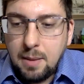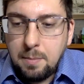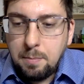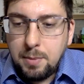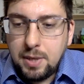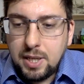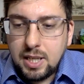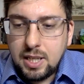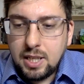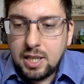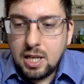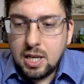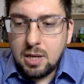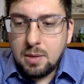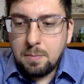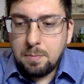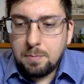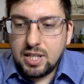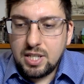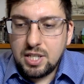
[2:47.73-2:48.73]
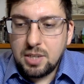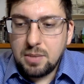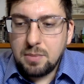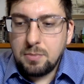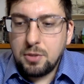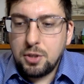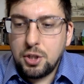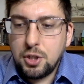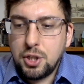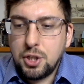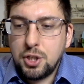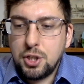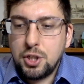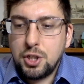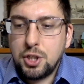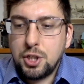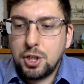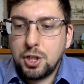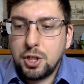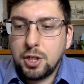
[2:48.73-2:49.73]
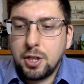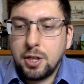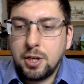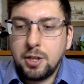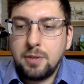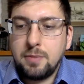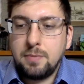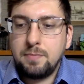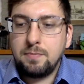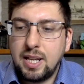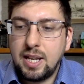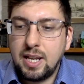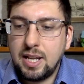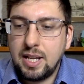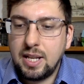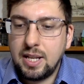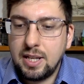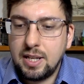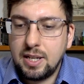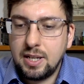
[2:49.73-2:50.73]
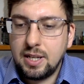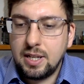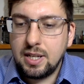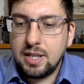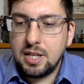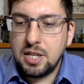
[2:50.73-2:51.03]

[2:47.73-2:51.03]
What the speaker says: I'm picking up some sugar and